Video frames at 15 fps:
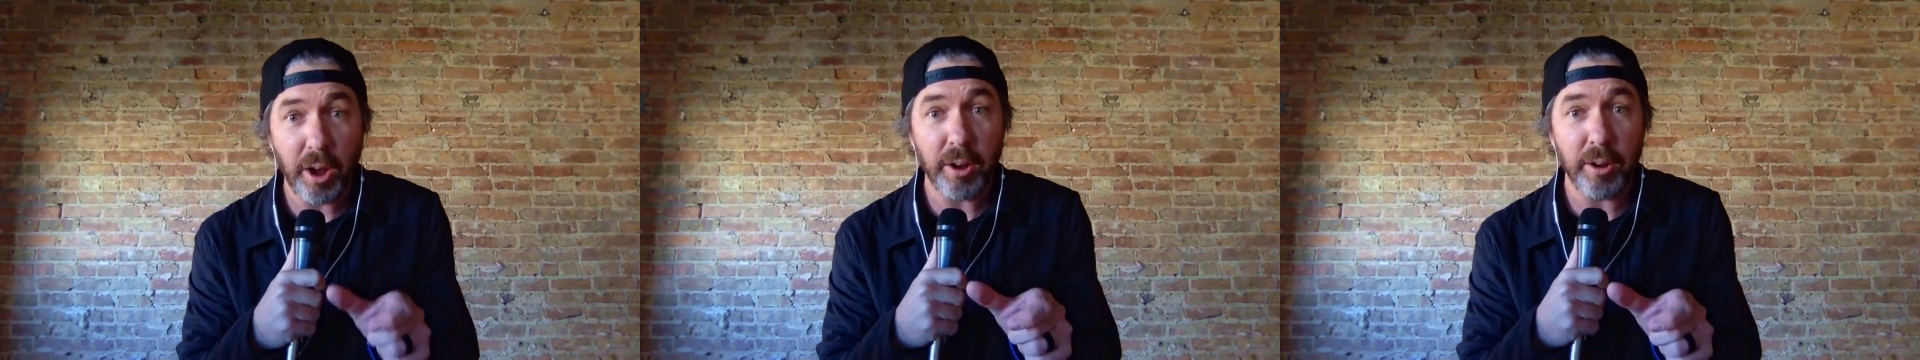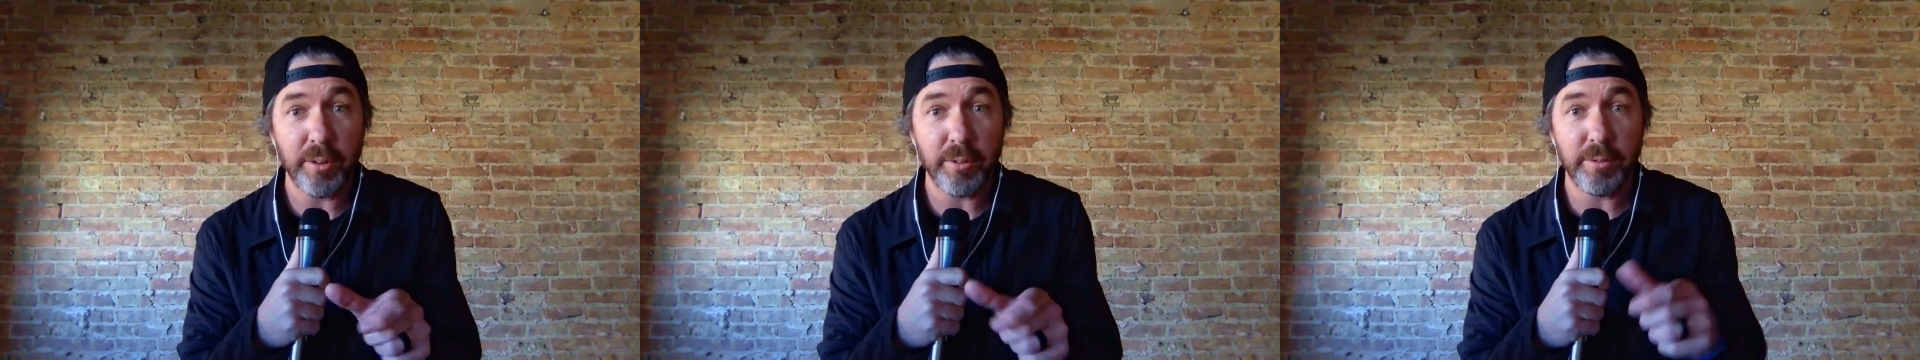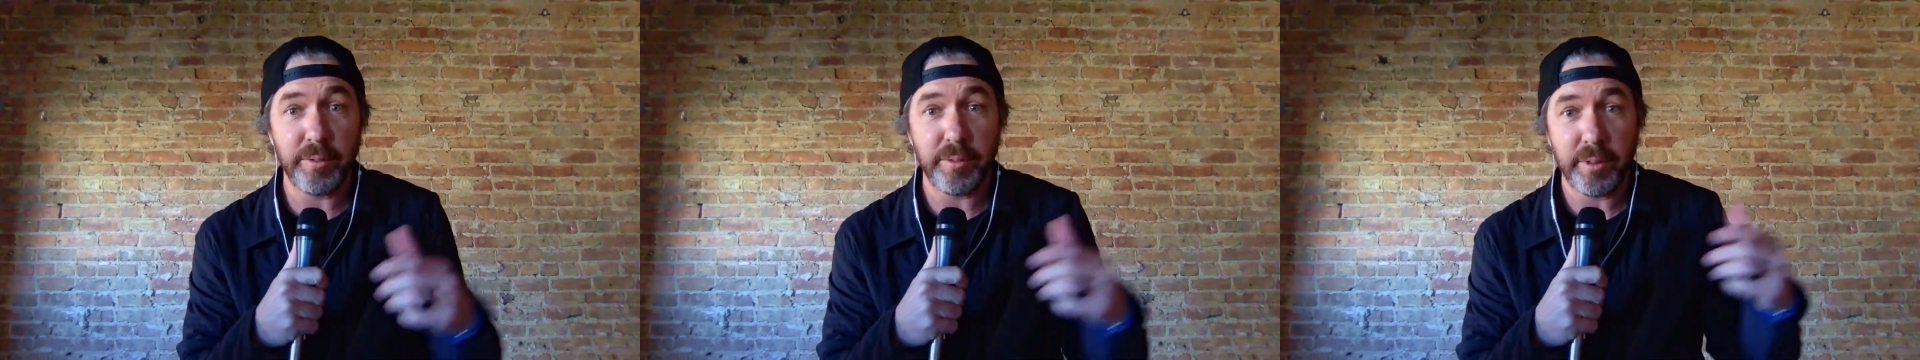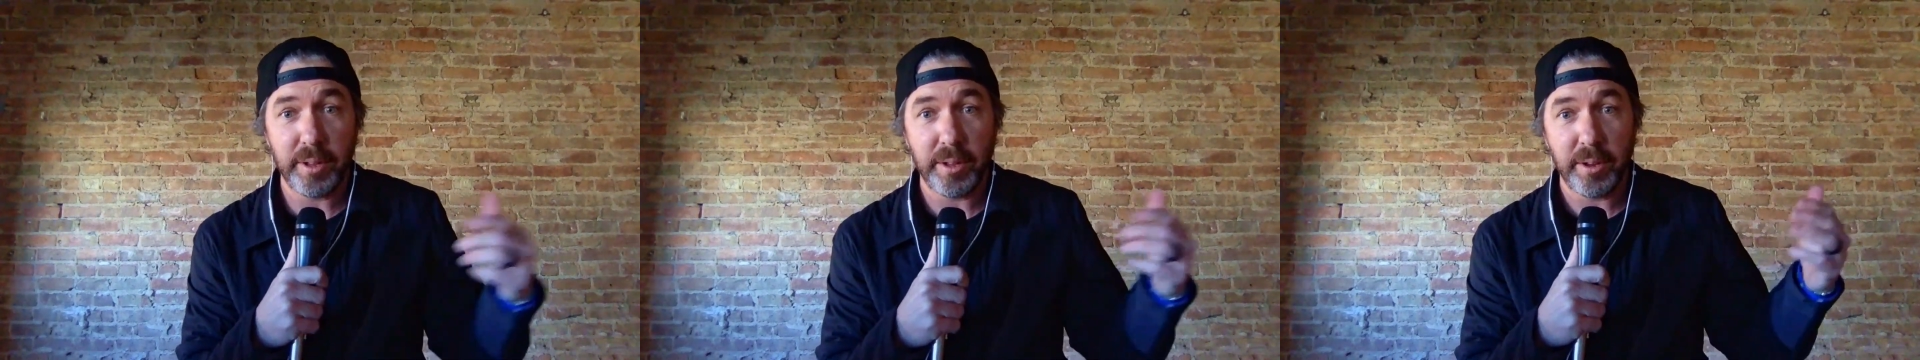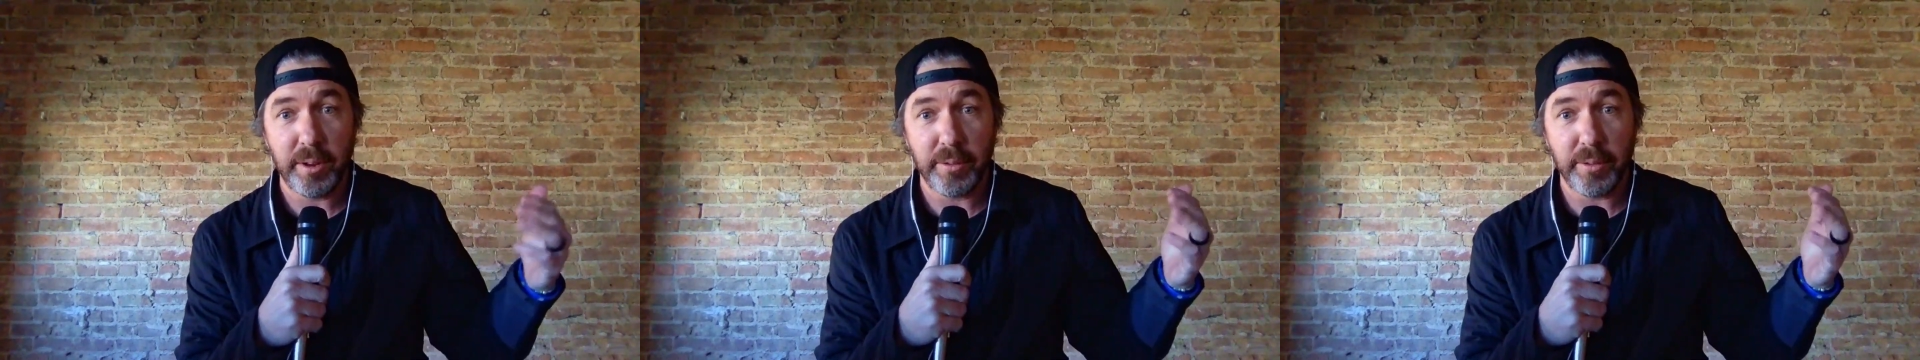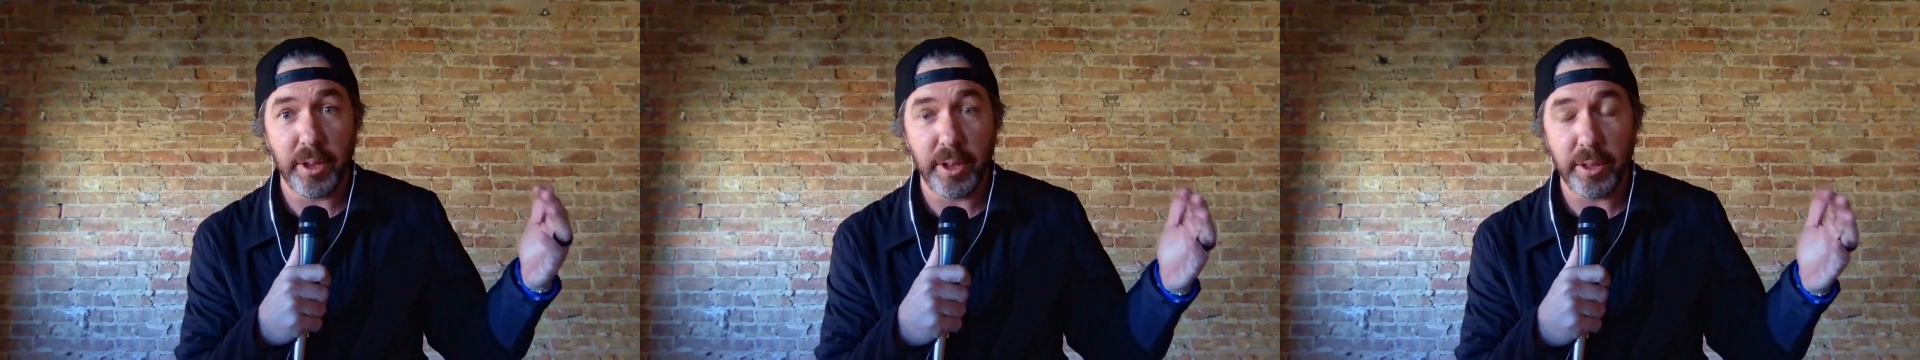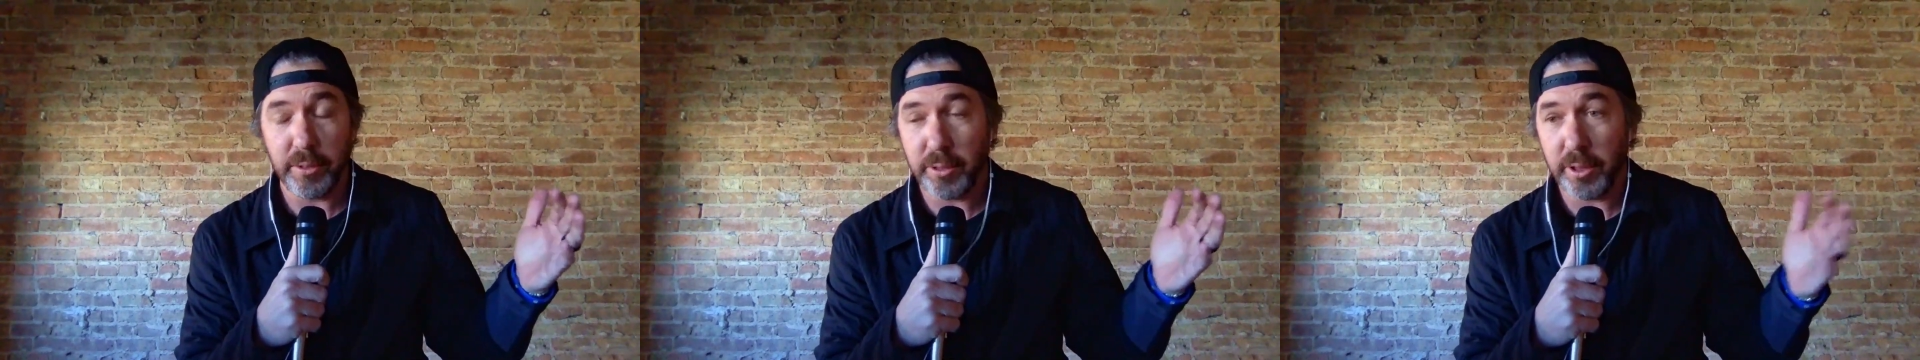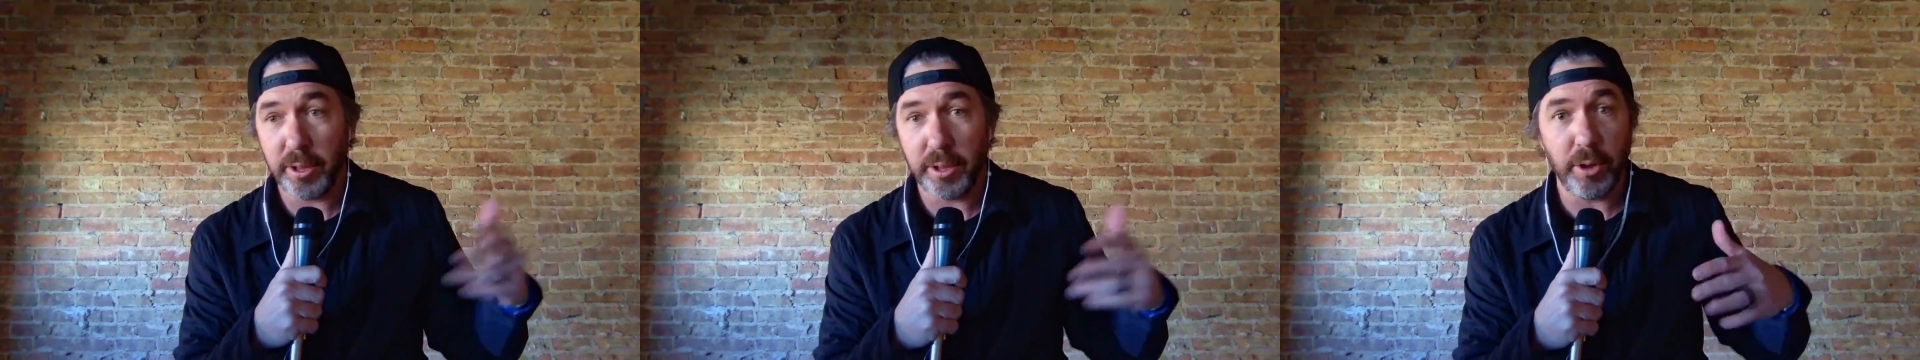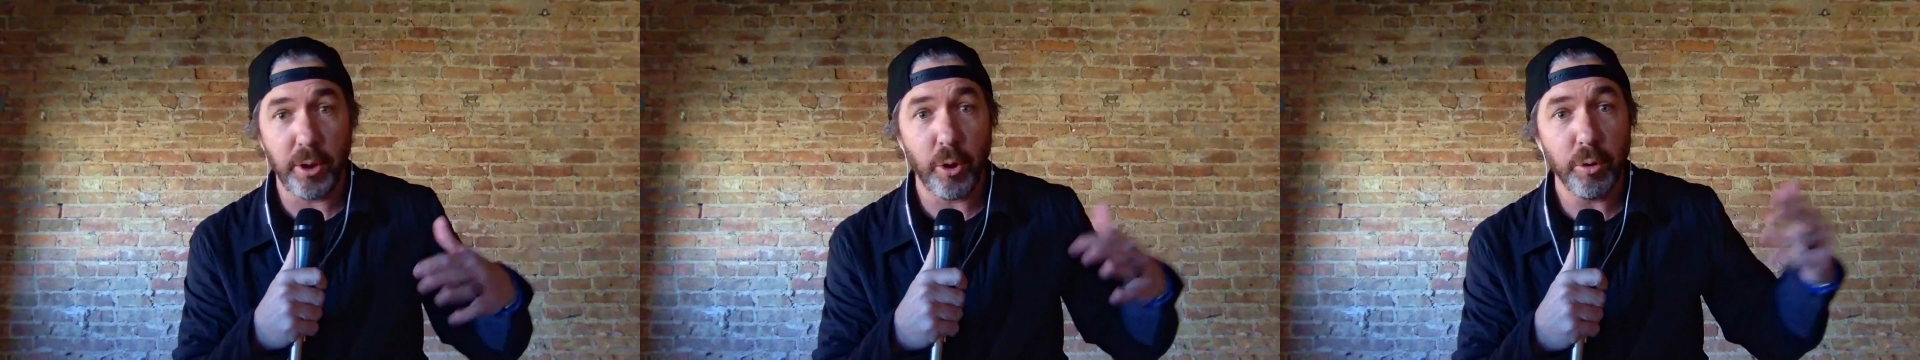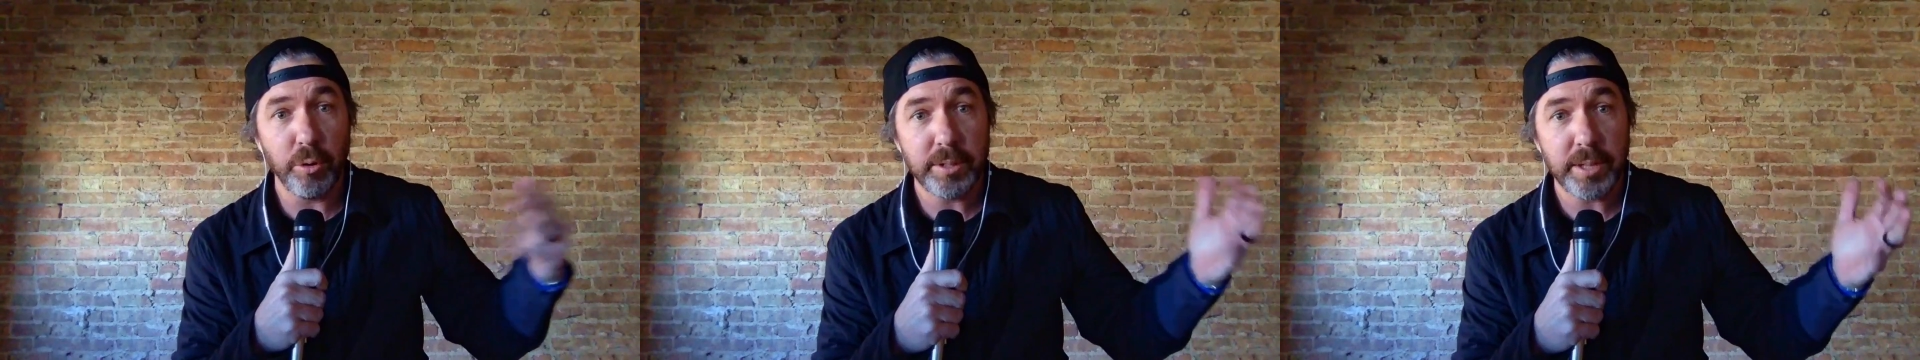of the